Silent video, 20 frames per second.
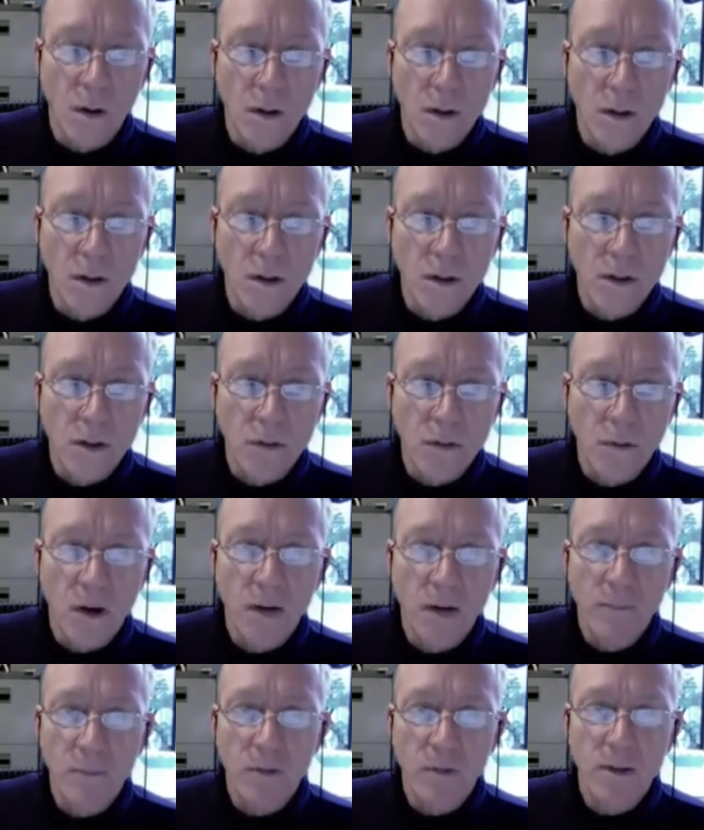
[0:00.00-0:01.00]
Girard
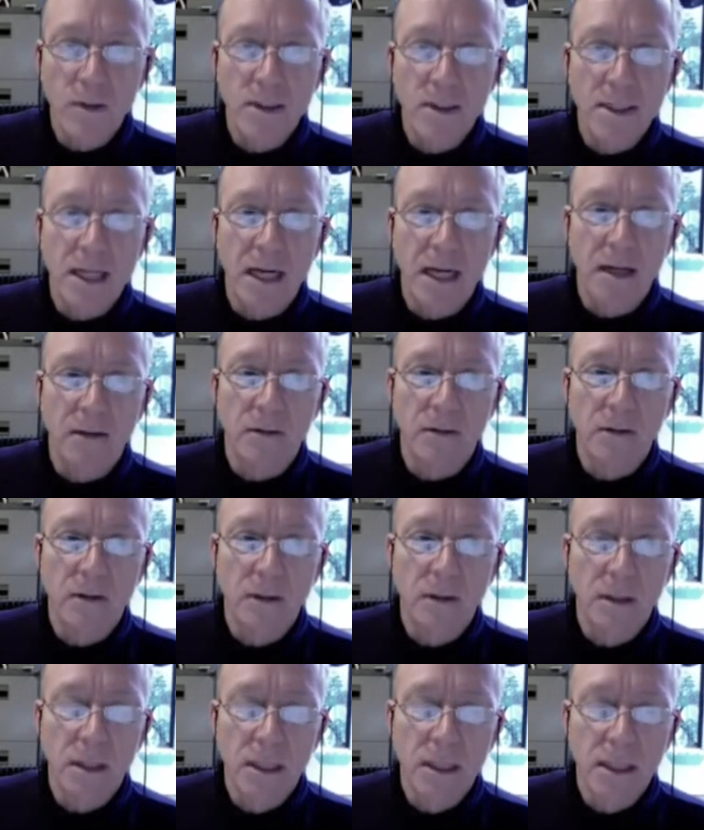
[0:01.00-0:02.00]
points out
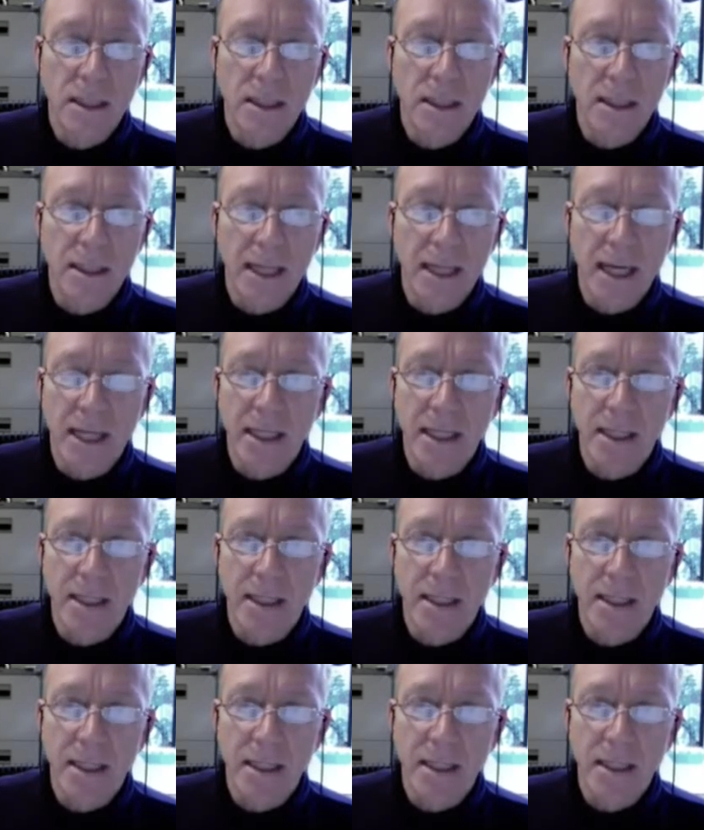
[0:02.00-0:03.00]
that
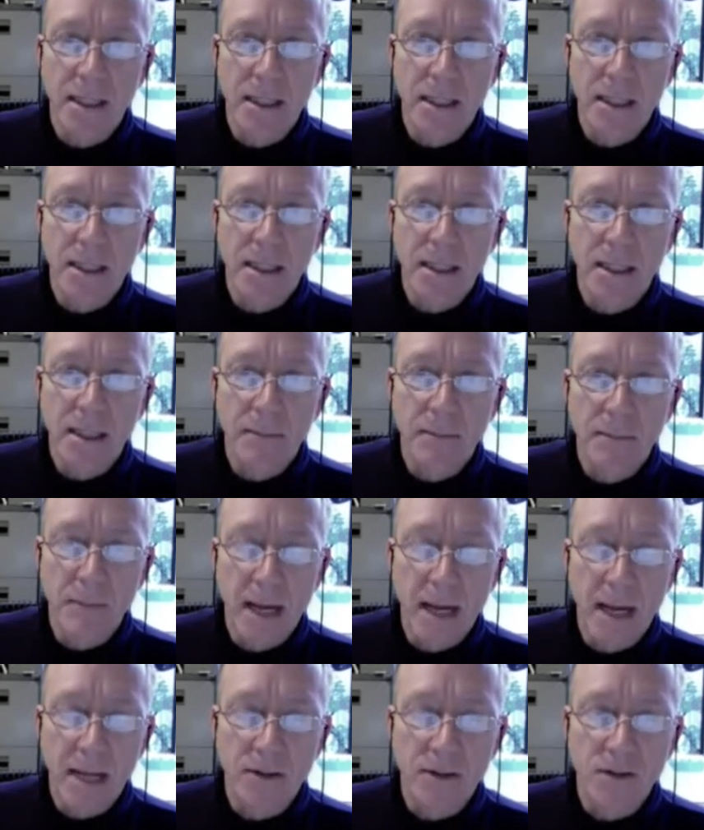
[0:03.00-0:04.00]

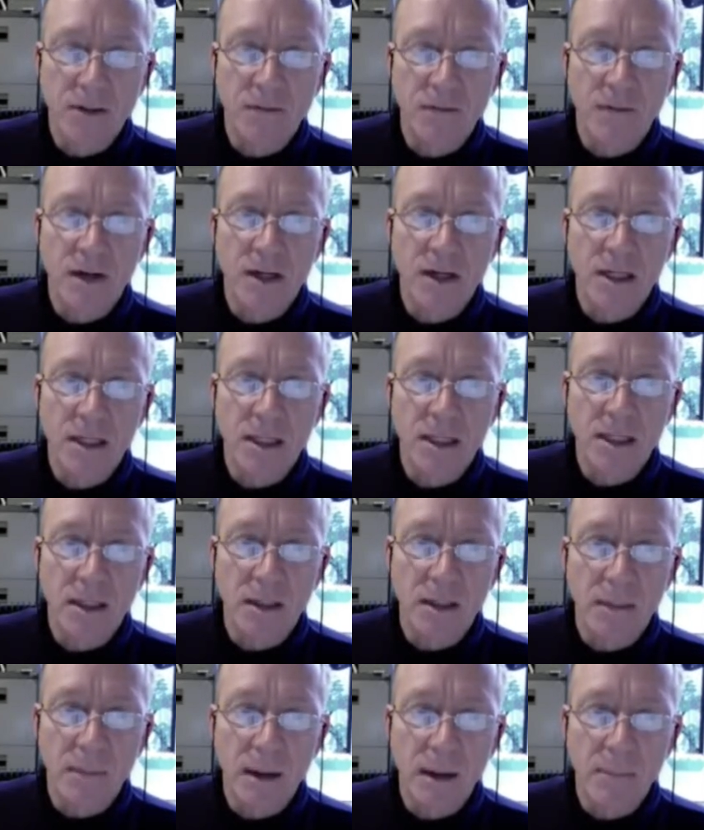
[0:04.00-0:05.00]
Matthew's very clear
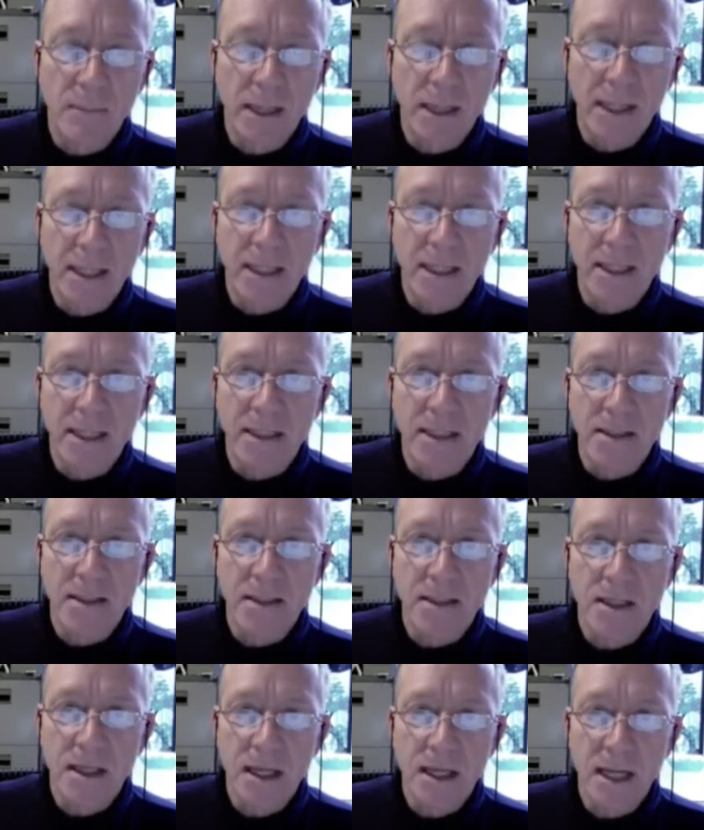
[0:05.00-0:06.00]
about making this
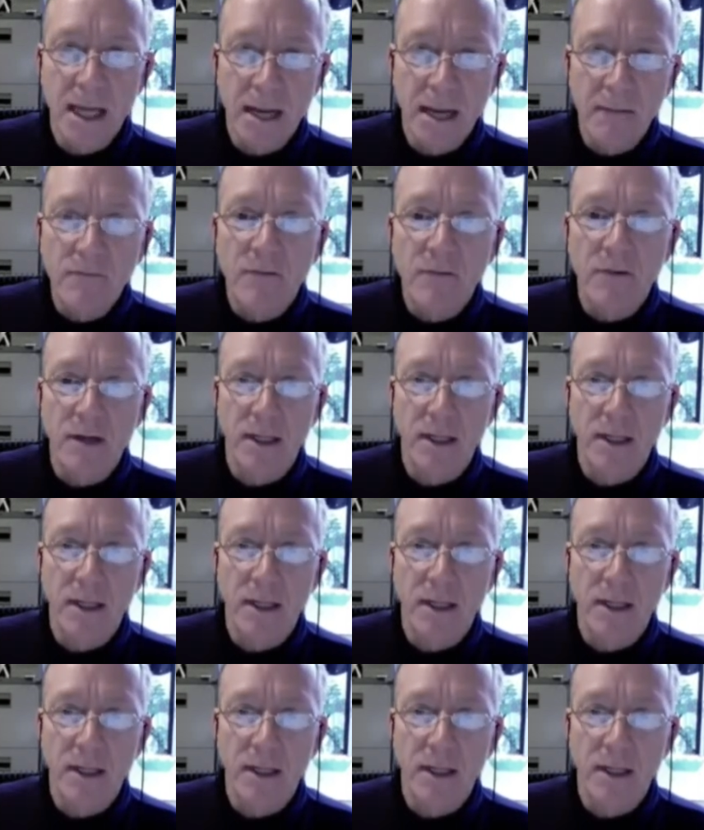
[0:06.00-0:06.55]
every